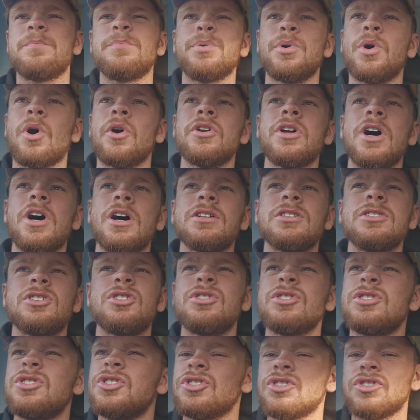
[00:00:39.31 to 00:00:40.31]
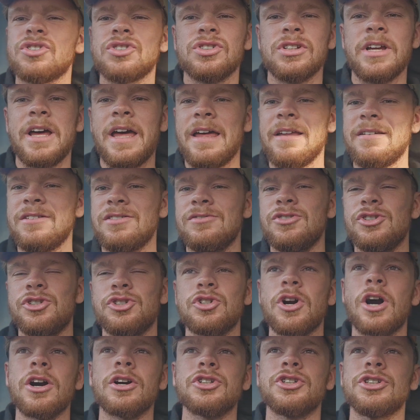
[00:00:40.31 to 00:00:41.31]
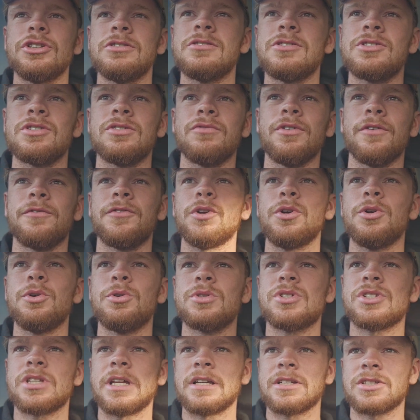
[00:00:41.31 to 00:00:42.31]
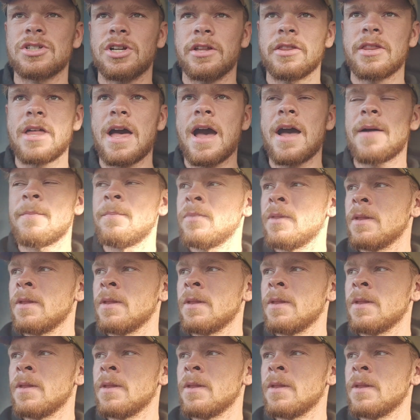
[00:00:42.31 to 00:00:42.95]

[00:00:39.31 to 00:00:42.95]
products, instructions and reviews, things like that.